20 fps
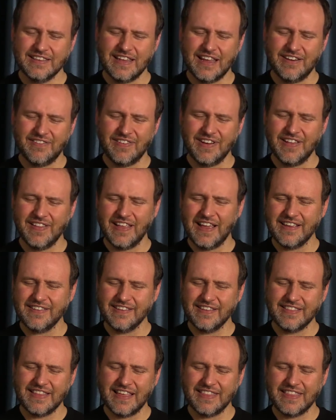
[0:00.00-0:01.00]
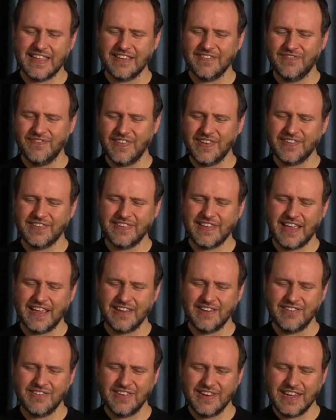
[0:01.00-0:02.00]
Not realizing that they've missed
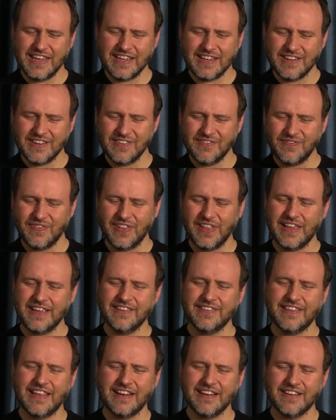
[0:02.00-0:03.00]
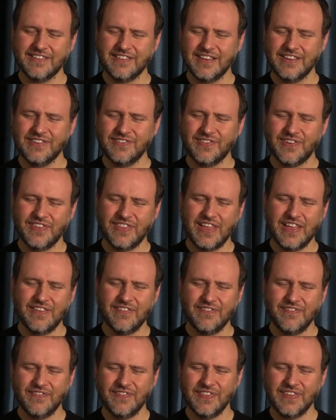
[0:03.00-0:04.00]
that unique place that exists for
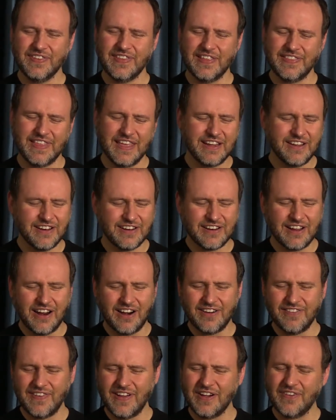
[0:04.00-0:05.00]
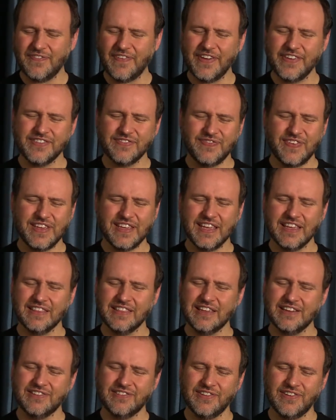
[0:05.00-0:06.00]
them, that they could carve out by speaking
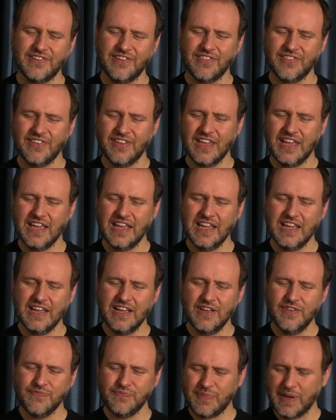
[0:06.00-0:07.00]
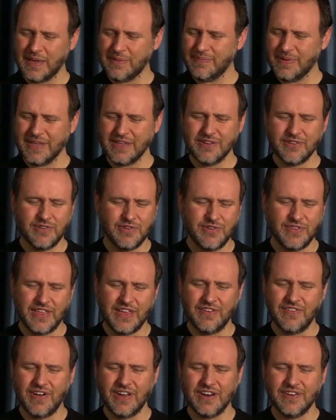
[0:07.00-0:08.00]
their truth, by being who
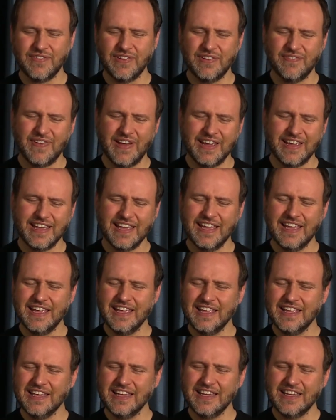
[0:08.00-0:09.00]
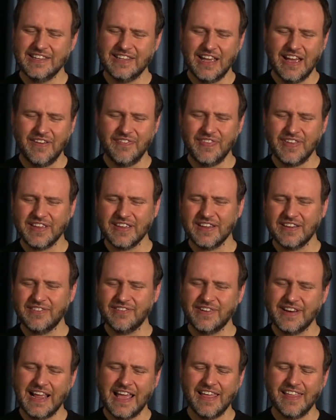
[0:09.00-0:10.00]
they want to be, by adopting a
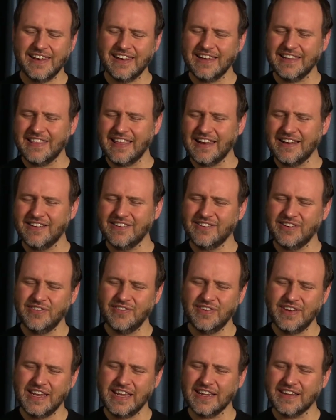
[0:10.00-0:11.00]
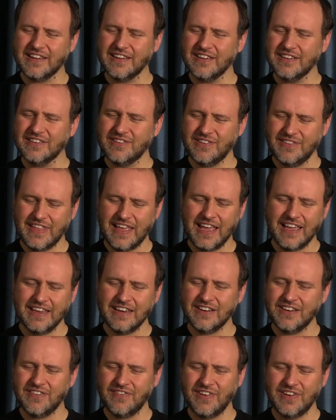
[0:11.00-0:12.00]
reality that is unique to that
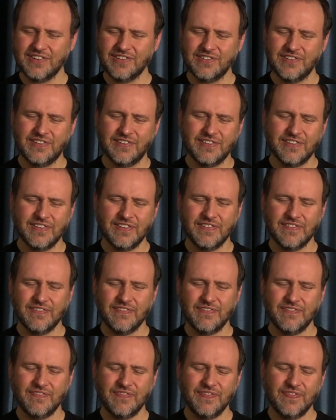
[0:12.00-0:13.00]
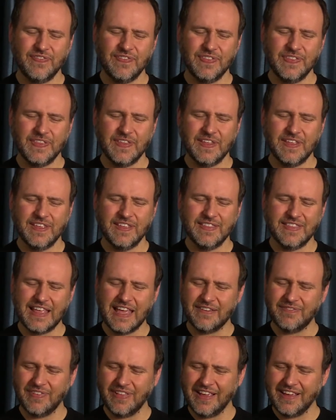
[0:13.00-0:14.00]
individual.
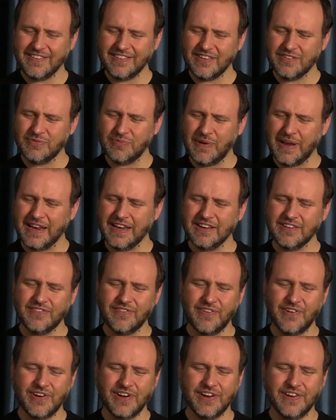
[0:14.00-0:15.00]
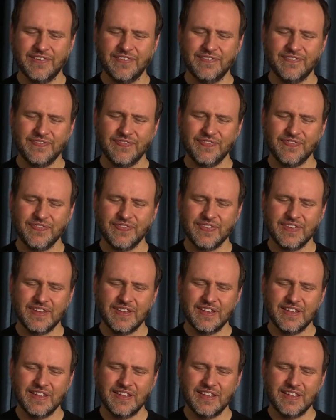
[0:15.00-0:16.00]
That place is waiting for you,
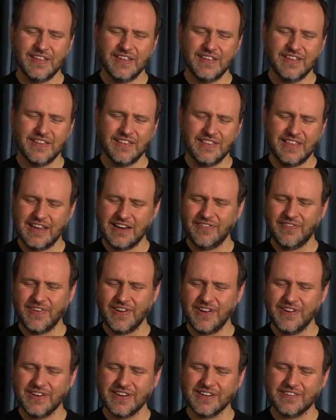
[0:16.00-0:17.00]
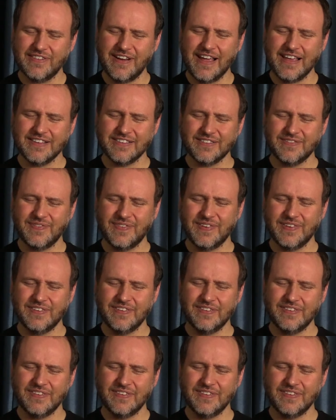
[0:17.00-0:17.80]
there for you to grasp.